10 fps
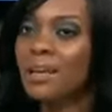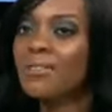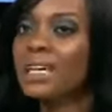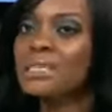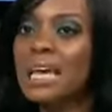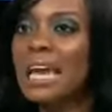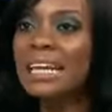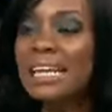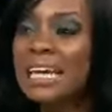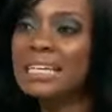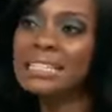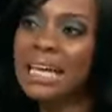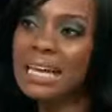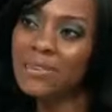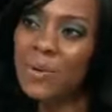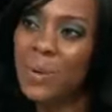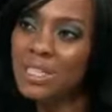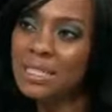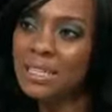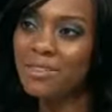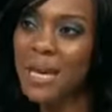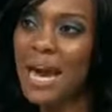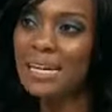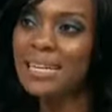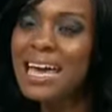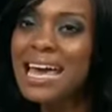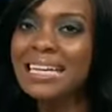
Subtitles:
And if there's any legacy I'd ever want to leave behind,